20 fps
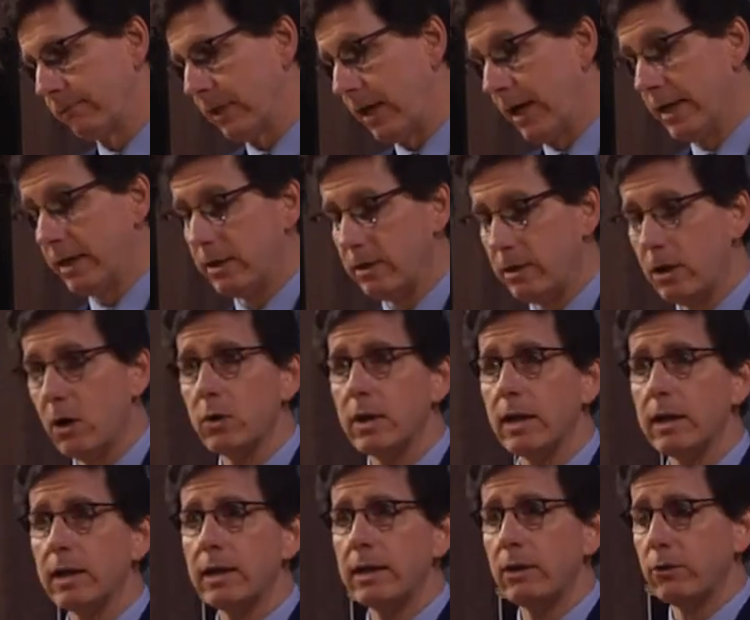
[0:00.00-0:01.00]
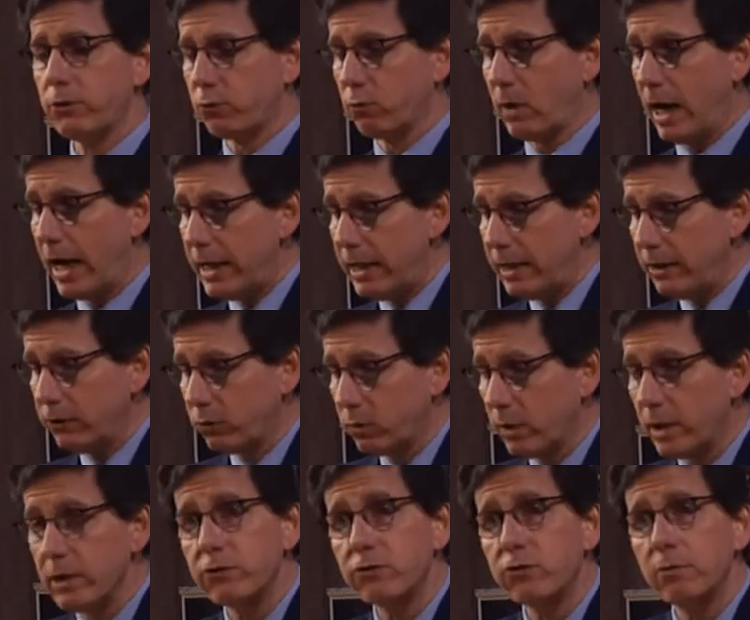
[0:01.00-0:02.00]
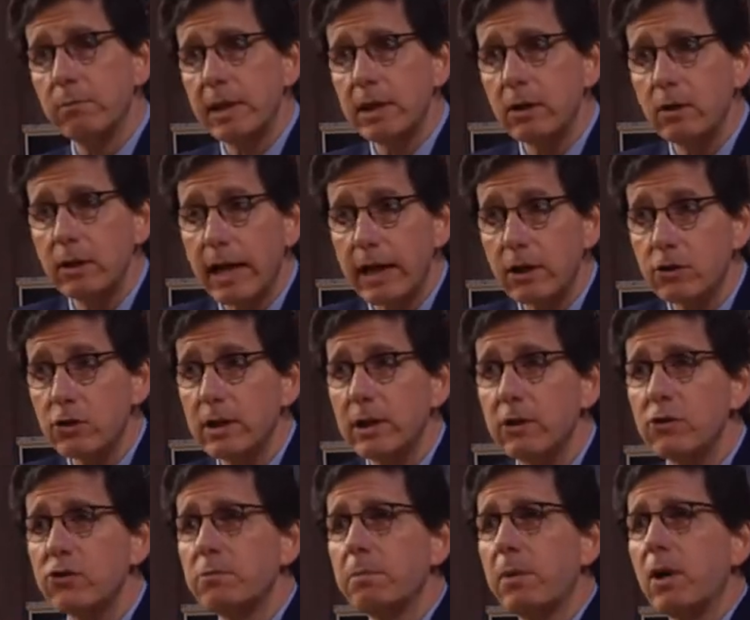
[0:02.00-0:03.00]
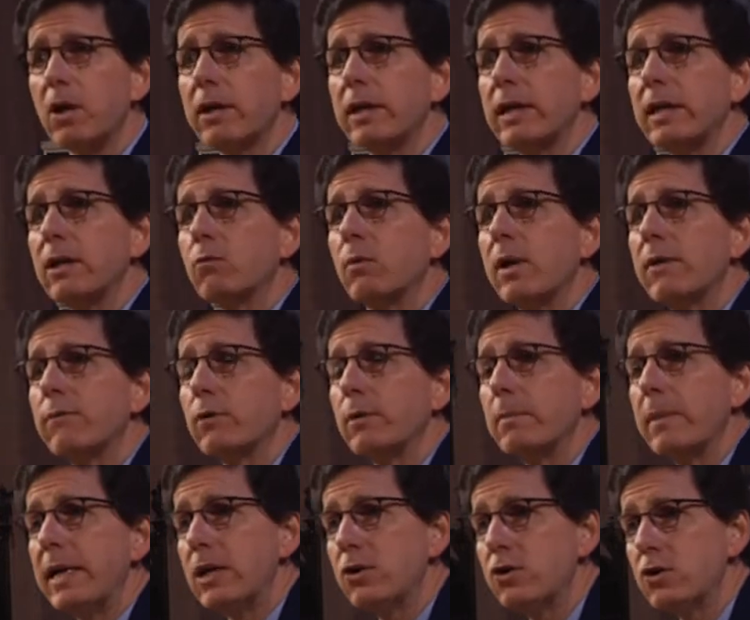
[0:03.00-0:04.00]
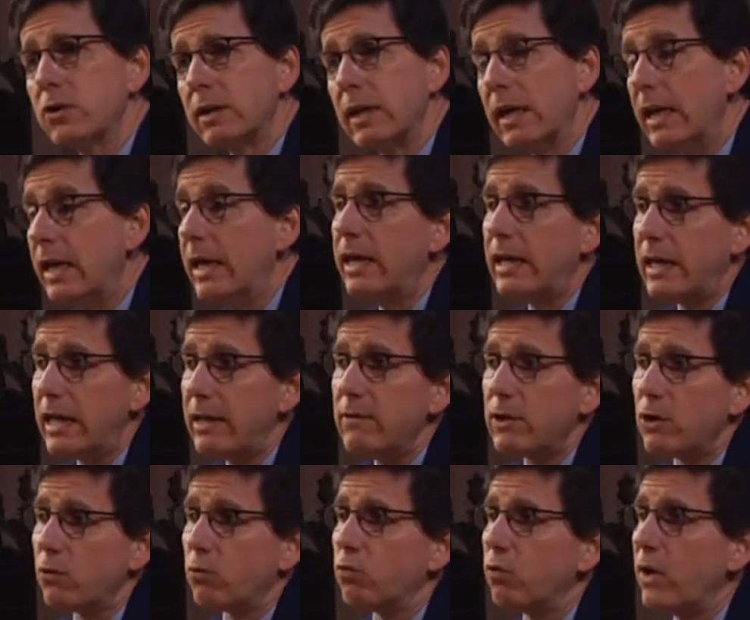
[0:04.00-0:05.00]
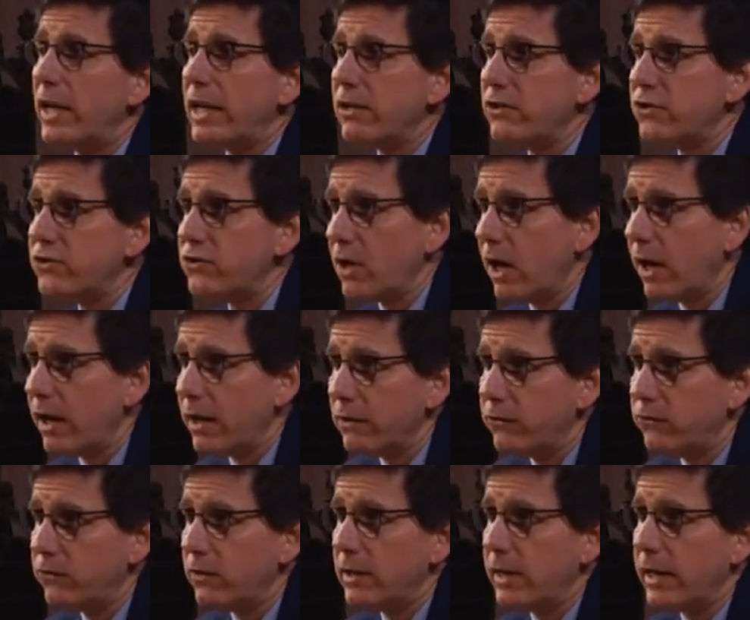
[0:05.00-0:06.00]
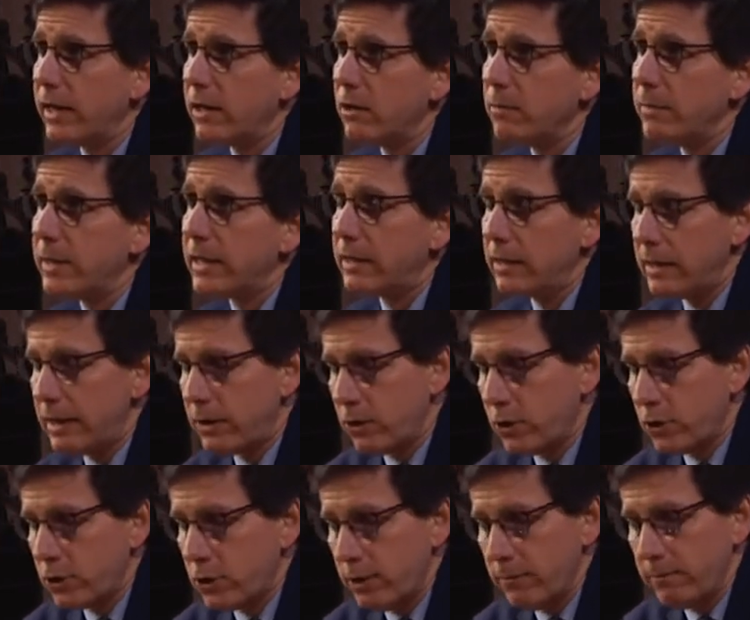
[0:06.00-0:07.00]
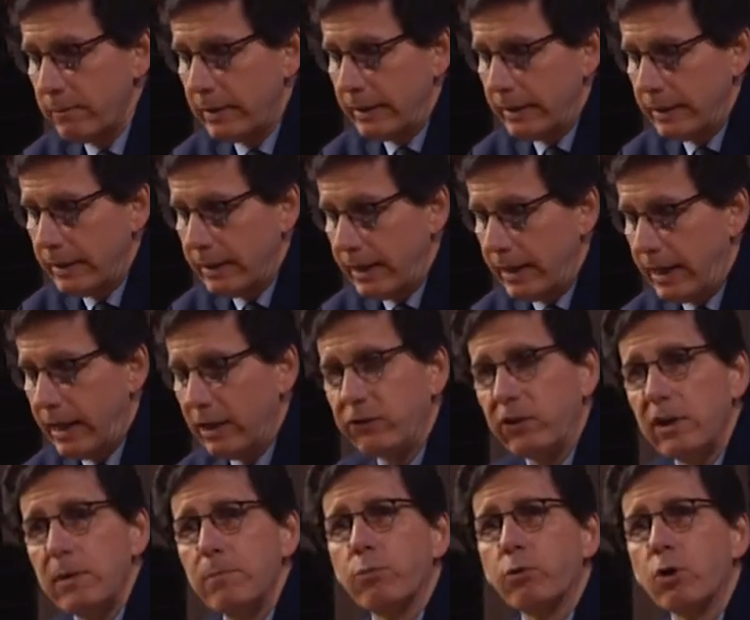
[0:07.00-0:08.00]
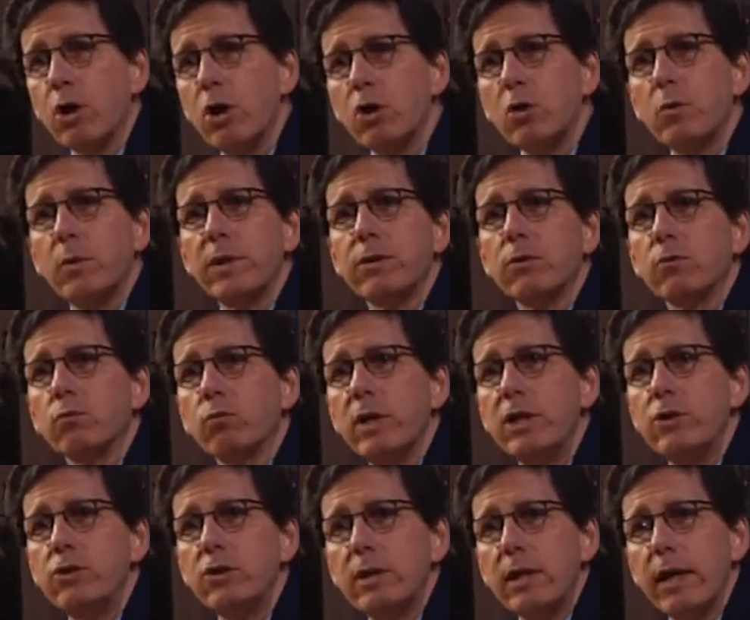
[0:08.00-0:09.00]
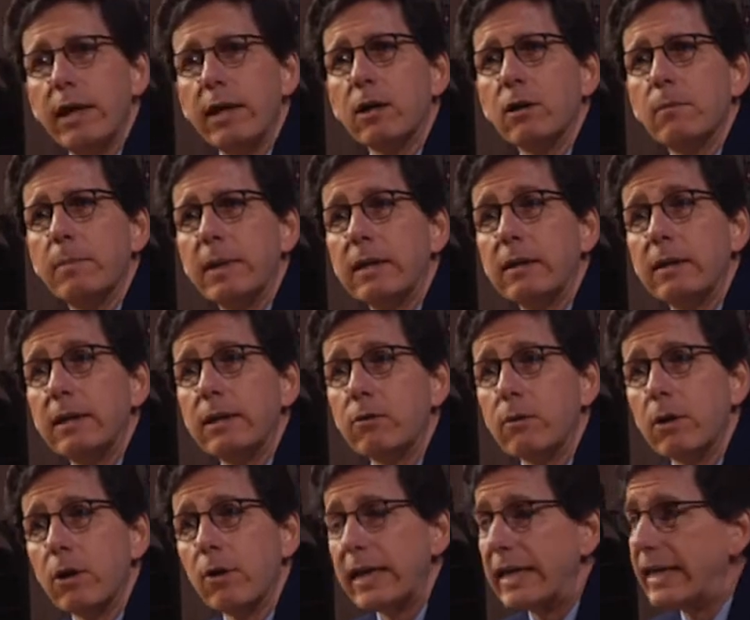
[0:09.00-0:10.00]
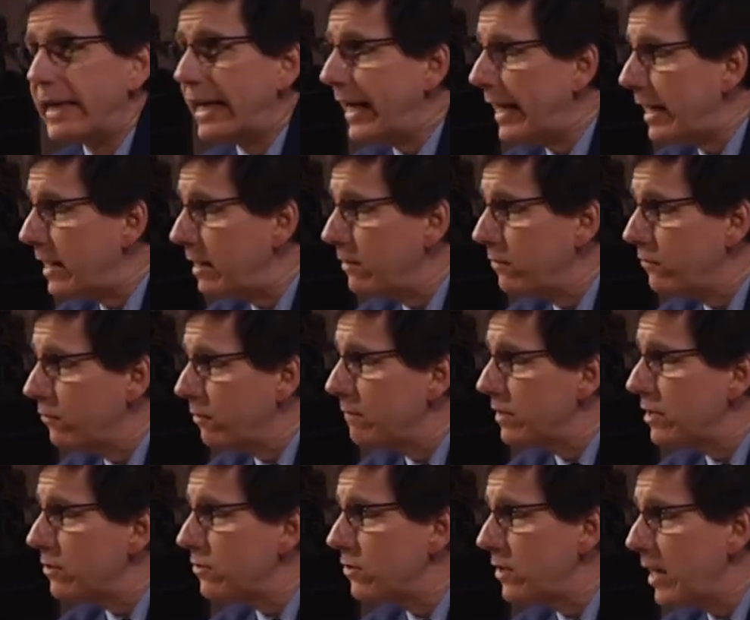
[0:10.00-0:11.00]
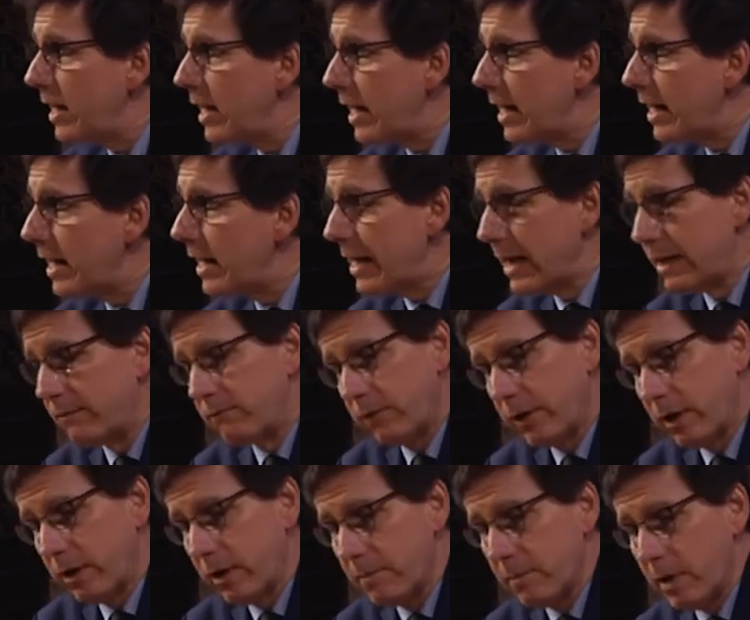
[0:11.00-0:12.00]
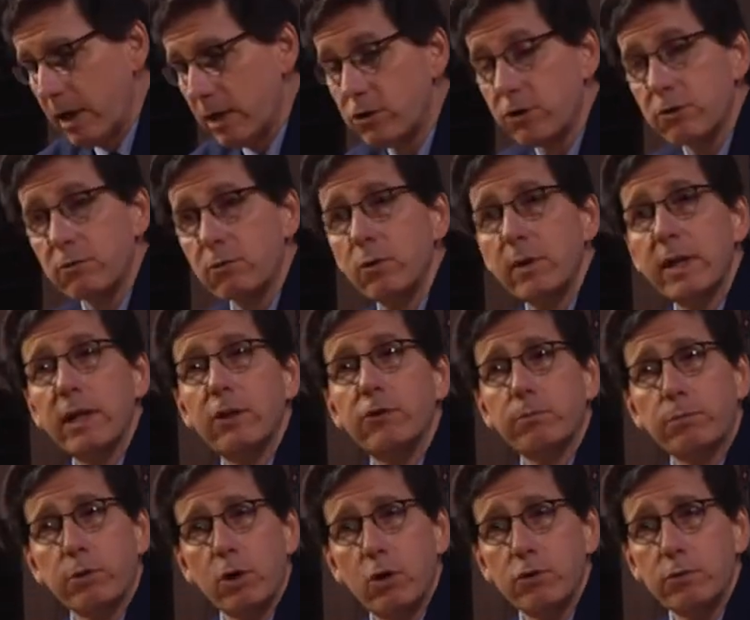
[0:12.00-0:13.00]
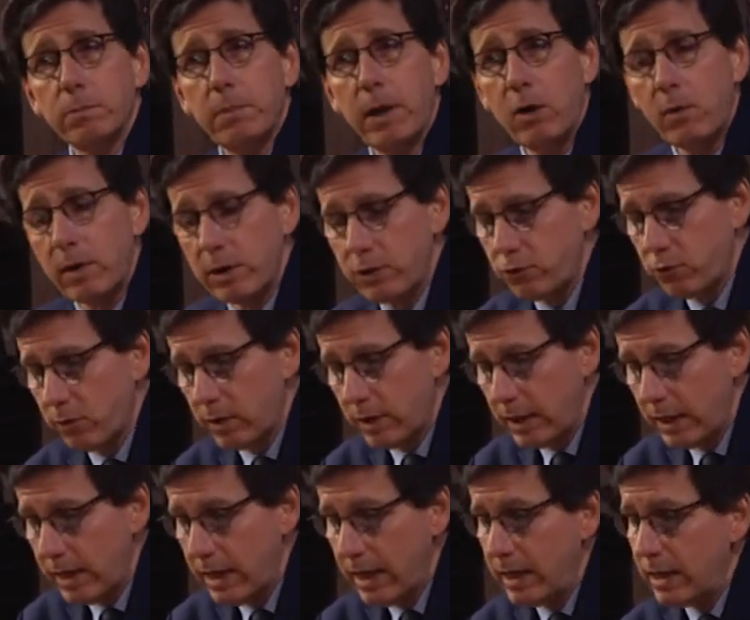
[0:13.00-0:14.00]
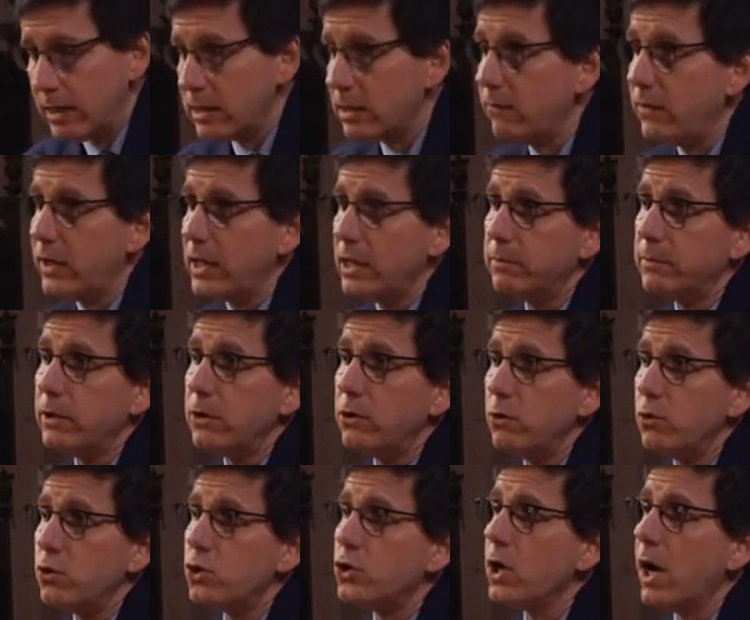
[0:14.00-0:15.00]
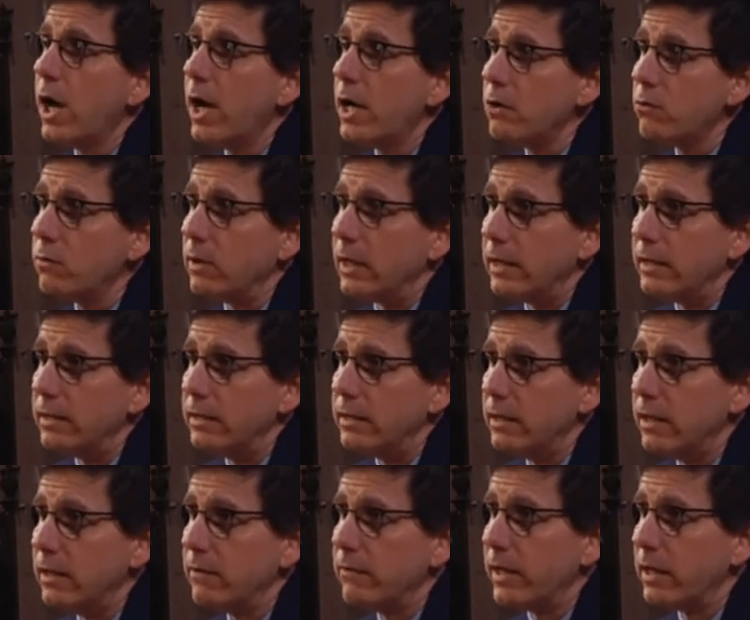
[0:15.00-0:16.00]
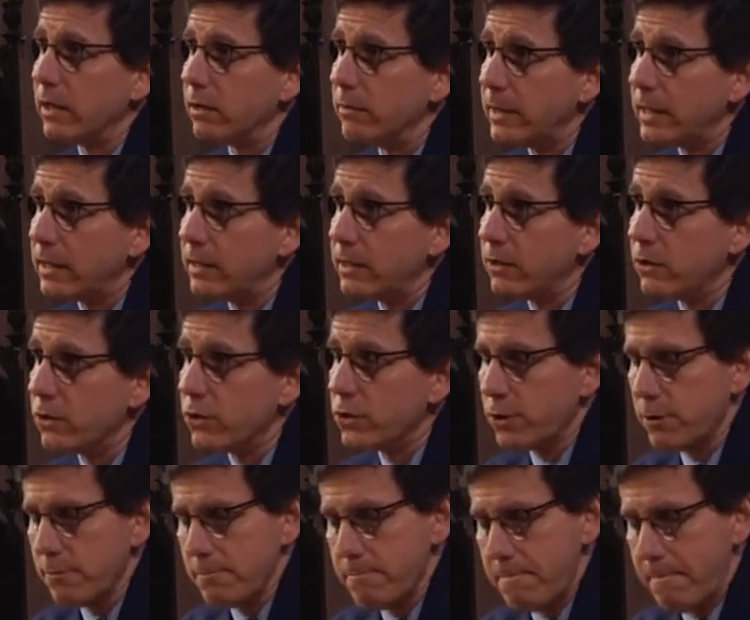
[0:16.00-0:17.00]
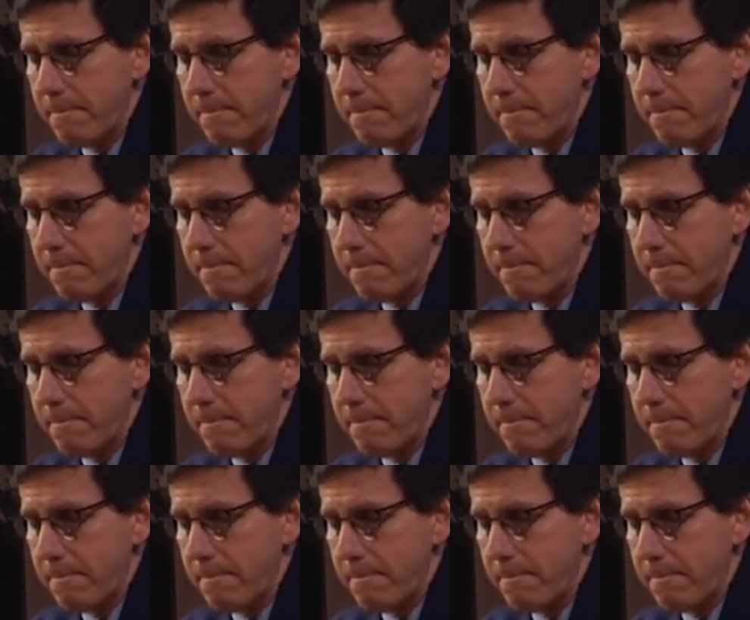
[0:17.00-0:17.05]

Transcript: I didn't know that Khalil's writings were instrumental actually in sparking a reformation, even a renaissance in Arabic literature, as he broke with the rigid Arabic literary canons of his day and very much through his prose poetry developed a new genre of Arabic literature.